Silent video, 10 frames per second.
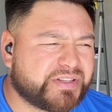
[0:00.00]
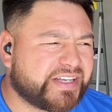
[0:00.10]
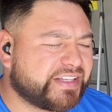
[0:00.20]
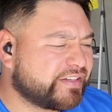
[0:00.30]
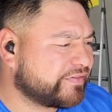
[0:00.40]

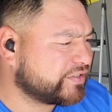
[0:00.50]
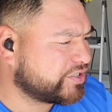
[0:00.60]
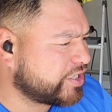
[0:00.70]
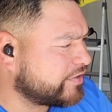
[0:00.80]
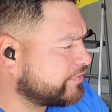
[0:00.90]
get their
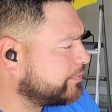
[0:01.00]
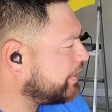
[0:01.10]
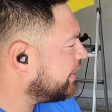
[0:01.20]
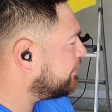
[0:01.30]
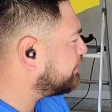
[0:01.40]
first job. For
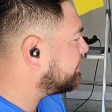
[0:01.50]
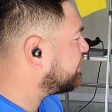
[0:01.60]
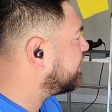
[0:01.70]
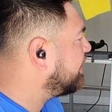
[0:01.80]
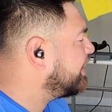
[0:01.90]
me, it
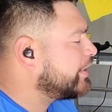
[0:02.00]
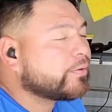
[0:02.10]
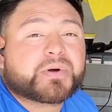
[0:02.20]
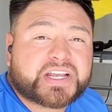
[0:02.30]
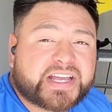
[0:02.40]
was
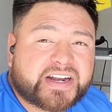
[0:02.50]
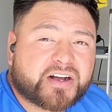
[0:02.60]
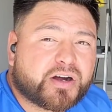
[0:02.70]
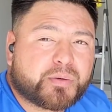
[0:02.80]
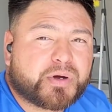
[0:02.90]
working at a
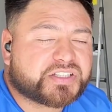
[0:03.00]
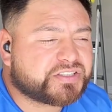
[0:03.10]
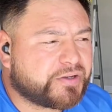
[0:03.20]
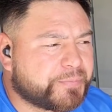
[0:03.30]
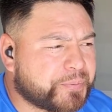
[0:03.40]
car wash.
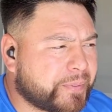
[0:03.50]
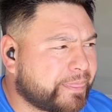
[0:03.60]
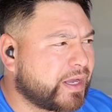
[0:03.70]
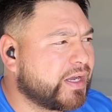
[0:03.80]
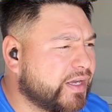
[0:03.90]
So
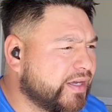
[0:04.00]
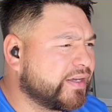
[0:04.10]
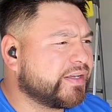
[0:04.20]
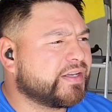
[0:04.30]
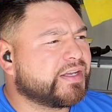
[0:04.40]

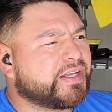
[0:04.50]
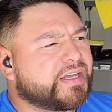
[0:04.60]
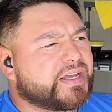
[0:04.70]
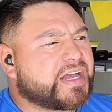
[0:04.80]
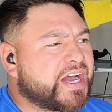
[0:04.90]

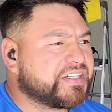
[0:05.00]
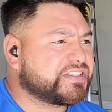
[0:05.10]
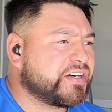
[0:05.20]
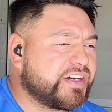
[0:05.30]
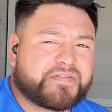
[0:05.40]
I
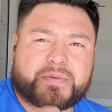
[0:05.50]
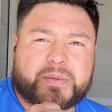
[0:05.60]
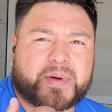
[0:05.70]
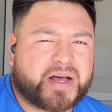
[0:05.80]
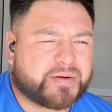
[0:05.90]
started from
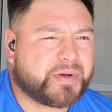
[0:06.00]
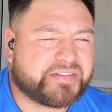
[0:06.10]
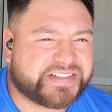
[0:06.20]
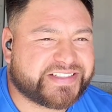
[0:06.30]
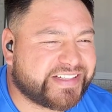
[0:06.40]
the bottom,
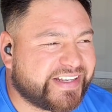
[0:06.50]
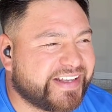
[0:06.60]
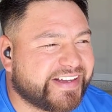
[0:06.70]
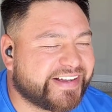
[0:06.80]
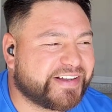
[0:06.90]
obviously.
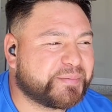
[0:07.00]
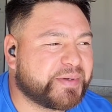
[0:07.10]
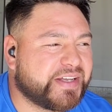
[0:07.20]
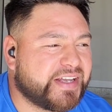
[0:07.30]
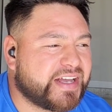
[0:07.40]

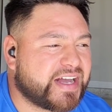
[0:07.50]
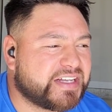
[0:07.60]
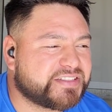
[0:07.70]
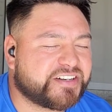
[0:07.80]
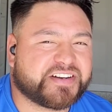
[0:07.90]

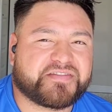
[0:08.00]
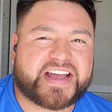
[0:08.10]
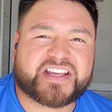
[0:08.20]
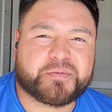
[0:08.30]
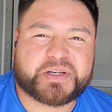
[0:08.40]
I started
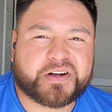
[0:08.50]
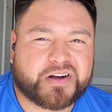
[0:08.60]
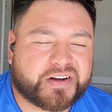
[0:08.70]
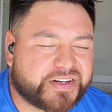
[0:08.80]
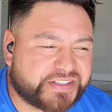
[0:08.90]
vacuuming
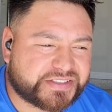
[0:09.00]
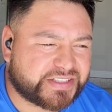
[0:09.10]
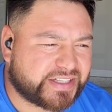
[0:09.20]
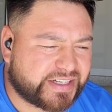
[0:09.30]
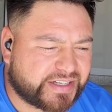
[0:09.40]
cars
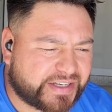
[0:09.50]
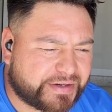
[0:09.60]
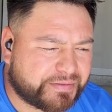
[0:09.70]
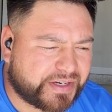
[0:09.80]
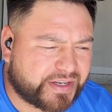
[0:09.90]

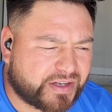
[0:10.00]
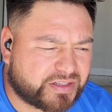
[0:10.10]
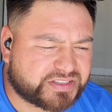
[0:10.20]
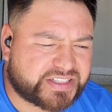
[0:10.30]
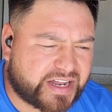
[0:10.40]

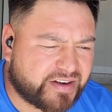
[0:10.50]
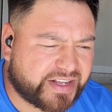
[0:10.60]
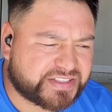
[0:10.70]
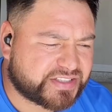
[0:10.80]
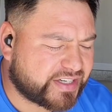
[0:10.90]
on
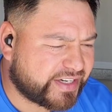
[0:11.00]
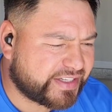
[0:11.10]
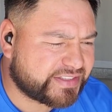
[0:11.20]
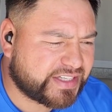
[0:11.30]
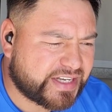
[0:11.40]
Saturdays,
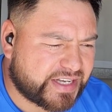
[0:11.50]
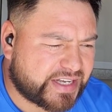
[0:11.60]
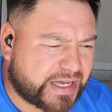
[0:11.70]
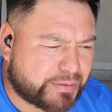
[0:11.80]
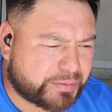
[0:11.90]
Sundays.
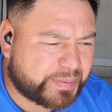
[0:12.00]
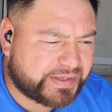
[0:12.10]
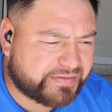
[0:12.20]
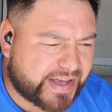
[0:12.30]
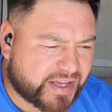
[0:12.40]
I would
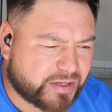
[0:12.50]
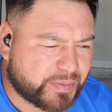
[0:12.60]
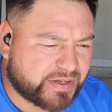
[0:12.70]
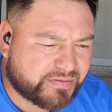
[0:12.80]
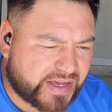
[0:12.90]
be
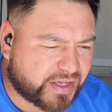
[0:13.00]
vacuuming.